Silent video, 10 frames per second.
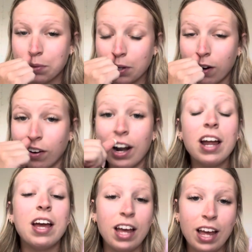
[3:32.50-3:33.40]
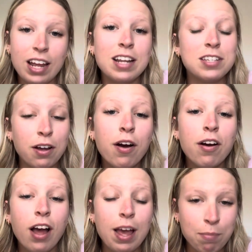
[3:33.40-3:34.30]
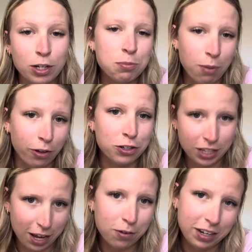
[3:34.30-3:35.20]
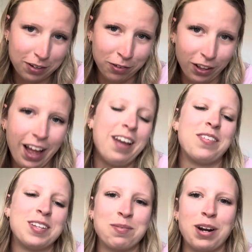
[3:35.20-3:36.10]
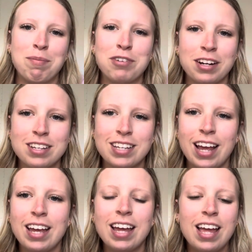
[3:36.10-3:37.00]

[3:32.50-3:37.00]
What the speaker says: or it is a much smaller scale in real life, is what I'm trying to say.